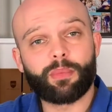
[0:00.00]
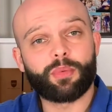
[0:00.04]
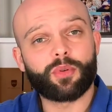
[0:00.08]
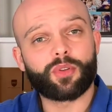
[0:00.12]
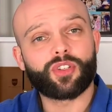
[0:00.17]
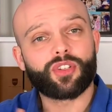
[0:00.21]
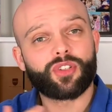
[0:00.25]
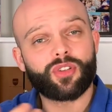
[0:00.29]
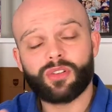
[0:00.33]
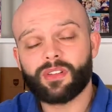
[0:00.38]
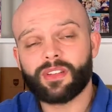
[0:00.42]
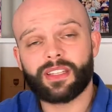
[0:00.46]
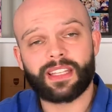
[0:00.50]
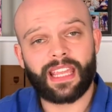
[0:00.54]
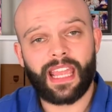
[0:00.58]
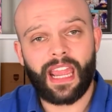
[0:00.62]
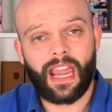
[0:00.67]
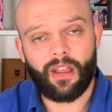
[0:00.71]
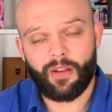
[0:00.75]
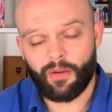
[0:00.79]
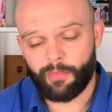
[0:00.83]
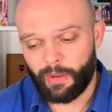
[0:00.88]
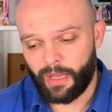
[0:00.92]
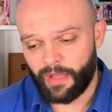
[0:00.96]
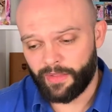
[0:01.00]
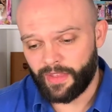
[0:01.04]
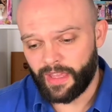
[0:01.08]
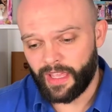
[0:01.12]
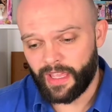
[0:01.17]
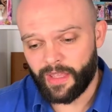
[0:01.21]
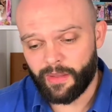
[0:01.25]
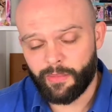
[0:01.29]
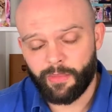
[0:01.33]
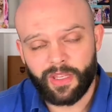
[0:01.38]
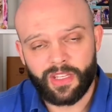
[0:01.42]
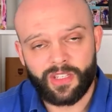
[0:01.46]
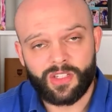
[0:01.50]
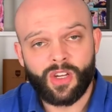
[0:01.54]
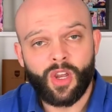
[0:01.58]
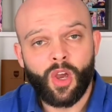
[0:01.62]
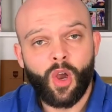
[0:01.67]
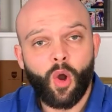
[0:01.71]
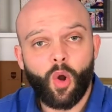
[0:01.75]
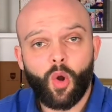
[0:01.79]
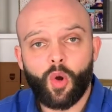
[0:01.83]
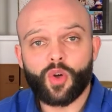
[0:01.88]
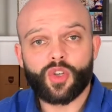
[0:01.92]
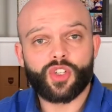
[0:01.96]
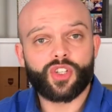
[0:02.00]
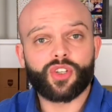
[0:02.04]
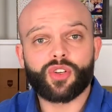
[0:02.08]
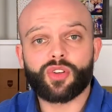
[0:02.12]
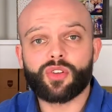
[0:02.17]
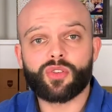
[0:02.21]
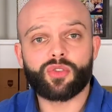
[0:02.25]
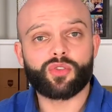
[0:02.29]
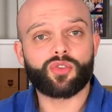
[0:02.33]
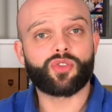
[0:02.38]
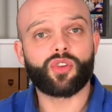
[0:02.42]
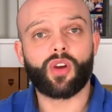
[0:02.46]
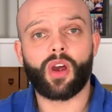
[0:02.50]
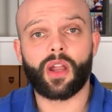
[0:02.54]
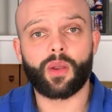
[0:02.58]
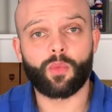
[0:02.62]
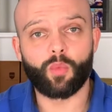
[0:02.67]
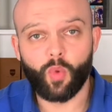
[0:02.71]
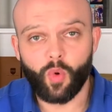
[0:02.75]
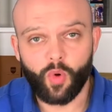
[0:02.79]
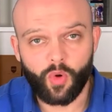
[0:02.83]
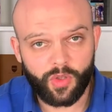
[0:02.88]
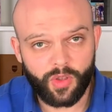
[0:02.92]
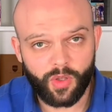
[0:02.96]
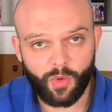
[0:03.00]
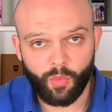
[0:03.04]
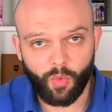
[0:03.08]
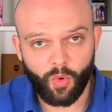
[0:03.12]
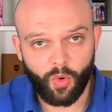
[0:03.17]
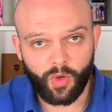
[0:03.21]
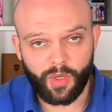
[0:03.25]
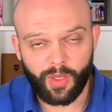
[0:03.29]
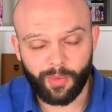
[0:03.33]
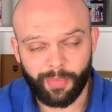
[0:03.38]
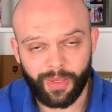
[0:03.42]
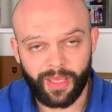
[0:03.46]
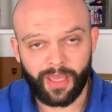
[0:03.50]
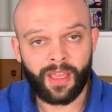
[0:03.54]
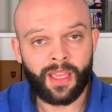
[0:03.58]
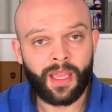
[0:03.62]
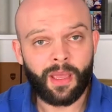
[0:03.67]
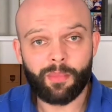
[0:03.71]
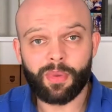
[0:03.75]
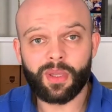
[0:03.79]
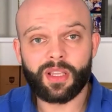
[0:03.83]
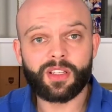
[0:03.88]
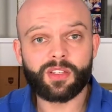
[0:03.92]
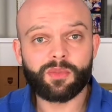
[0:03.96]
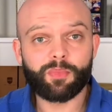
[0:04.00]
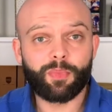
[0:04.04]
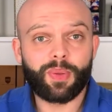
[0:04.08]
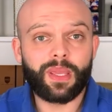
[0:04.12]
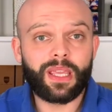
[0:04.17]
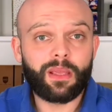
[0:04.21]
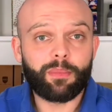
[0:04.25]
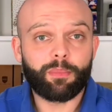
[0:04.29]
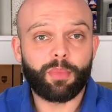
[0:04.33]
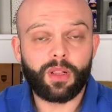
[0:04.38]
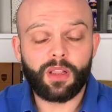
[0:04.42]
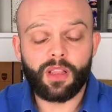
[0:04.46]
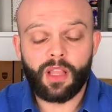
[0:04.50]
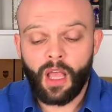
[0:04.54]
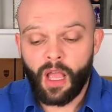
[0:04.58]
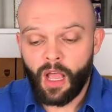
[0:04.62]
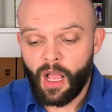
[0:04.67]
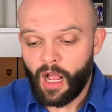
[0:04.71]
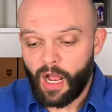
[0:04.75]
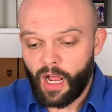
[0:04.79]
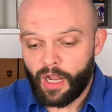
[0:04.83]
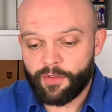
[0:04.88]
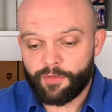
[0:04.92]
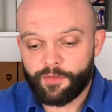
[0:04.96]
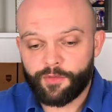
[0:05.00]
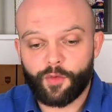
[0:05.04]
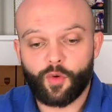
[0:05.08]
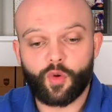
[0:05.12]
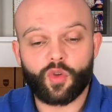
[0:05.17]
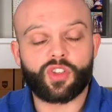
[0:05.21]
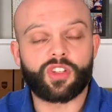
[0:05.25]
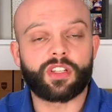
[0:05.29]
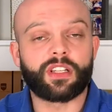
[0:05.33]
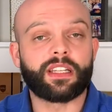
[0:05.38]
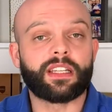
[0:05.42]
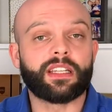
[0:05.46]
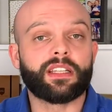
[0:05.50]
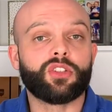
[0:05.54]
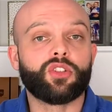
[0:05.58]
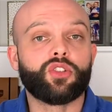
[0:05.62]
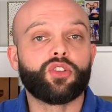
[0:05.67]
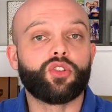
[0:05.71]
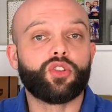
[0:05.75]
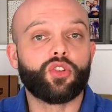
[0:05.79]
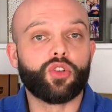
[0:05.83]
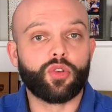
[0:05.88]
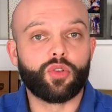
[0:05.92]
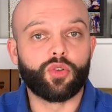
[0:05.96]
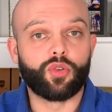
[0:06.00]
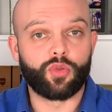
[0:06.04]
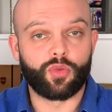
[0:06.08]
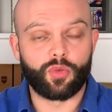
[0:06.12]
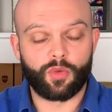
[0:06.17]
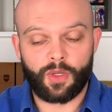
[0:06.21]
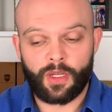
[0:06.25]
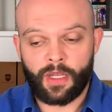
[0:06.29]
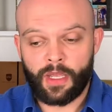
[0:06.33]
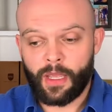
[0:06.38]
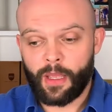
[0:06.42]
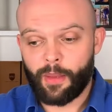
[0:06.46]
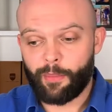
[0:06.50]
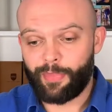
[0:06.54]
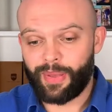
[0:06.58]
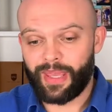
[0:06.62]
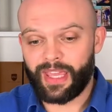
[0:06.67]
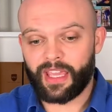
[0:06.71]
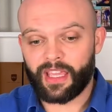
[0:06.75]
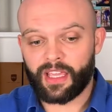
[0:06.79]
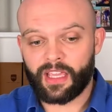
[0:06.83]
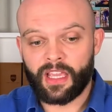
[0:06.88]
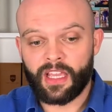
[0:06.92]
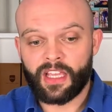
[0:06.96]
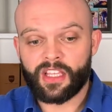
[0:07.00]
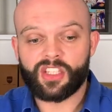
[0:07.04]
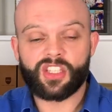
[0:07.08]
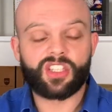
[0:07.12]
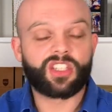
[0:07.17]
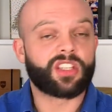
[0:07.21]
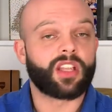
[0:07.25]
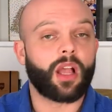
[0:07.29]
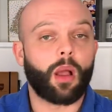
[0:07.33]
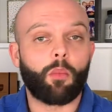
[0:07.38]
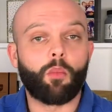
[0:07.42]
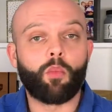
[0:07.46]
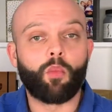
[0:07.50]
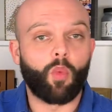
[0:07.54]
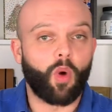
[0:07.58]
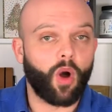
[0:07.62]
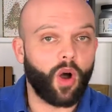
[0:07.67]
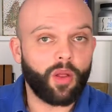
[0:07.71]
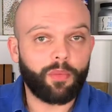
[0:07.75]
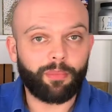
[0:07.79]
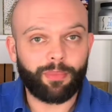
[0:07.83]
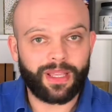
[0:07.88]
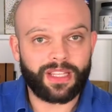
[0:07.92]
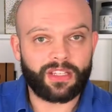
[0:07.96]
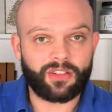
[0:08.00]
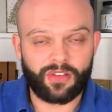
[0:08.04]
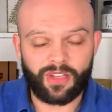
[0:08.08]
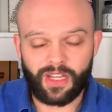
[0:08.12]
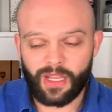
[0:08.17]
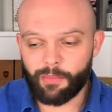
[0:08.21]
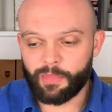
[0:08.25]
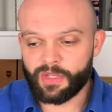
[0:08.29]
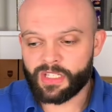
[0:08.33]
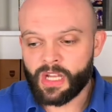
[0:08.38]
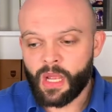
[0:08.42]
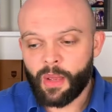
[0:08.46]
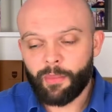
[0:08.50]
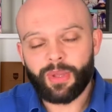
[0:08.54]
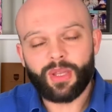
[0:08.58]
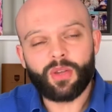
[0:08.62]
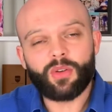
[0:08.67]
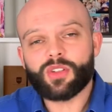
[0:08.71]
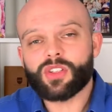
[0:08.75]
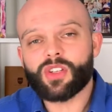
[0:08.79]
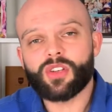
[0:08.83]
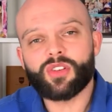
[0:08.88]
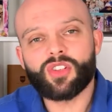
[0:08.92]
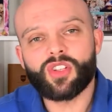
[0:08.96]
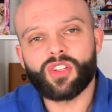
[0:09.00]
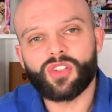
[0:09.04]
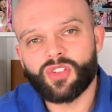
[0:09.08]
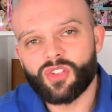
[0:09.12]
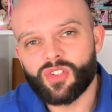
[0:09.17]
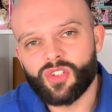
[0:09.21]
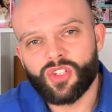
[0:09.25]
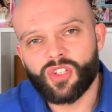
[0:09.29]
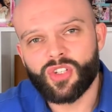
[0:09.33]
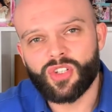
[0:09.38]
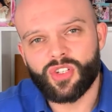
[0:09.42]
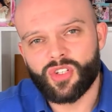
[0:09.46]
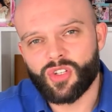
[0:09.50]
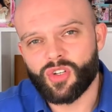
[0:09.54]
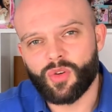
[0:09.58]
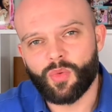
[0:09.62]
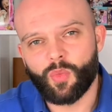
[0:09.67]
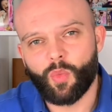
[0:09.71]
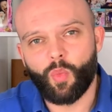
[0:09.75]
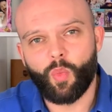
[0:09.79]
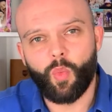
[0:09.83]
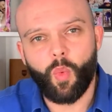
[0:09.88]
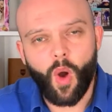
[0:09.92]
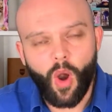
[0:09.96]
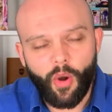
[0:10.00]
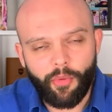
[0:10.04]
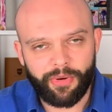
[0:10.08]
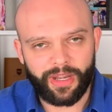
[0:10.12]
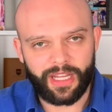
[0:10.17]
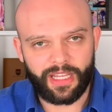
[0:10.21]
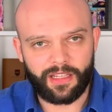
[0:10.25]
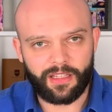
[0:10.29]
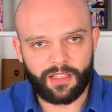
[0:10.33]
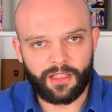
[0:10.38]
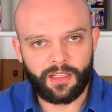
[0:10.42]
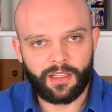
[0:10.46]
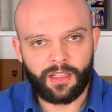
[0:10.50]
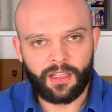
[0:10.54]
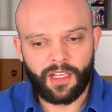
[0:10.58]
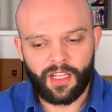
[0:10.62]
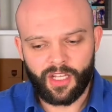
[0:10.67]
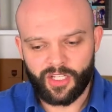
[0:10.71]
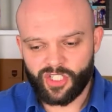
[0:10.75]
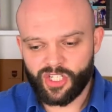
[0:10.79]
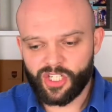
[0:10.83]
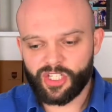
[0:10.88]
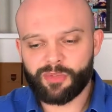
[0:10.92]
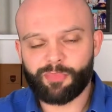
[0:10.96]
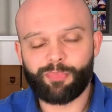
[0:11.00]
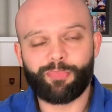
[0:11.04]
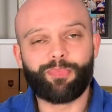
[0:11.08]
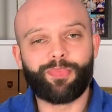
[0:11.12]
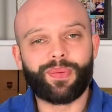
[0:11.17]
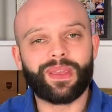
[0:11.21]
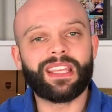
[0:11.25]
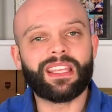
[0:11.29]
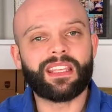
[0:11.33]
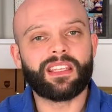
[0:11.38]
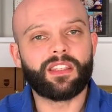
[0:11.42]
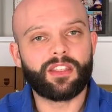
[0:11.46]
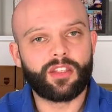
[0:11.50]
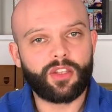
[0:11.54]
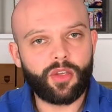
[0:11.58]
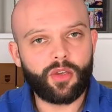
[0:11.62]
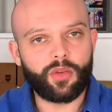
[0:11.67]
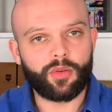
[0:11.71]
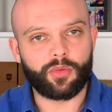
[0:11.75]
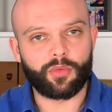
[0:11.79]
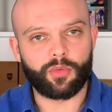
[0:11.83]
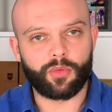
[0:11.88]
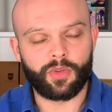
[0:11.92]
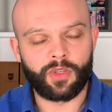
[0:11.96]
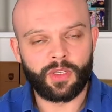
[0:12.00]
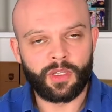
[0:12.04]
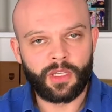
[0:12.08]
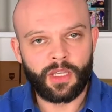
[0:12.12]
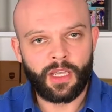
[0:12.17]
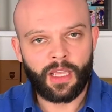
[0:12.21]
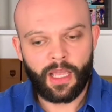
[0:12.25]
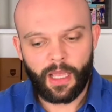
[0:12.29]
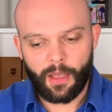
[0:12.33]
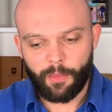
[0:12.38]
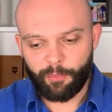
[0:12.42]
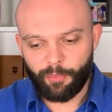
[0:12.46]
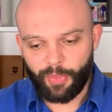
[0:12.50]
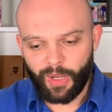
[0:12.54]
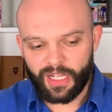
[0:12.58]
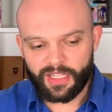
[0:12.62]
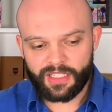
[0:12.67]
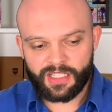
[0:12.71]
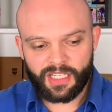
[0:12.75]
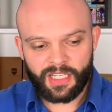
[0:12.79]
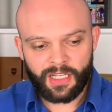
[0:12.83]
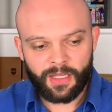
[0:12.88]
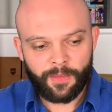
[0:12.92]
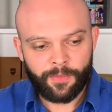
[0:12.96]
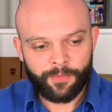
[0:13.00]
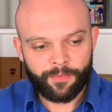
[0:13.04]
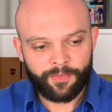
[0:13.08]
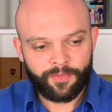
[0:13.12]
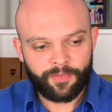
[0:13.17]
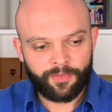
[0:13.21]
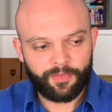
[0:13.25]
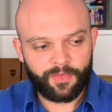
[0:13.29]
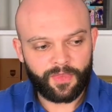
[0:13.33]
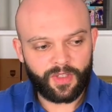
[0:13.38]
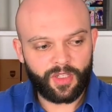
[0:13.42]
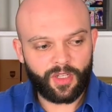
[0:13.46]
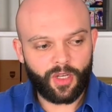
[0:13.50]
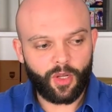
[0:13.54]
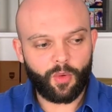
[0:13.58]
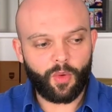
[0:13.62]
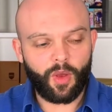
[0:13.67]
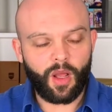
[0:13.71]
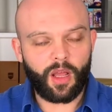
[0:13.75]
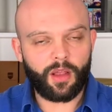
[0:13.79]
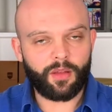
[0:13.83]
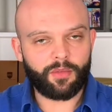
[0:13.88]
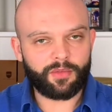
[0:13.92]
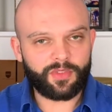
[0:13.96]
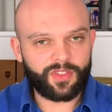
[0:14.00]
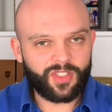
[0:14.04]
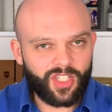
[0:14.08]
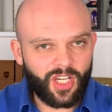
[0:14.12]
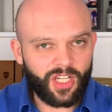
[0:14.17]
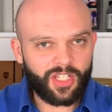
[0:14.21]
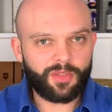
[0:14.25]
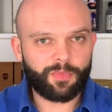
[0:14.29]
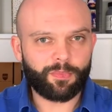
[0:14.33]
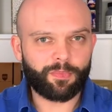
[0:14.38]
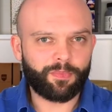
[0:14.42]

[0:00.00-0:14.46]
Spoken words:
shouldn't care about their image or shouldn't try and walk the walk a bit, because people unfortunately do pick somewhat based on your image. But you also shouldn't worry. Just be you. But, you know, just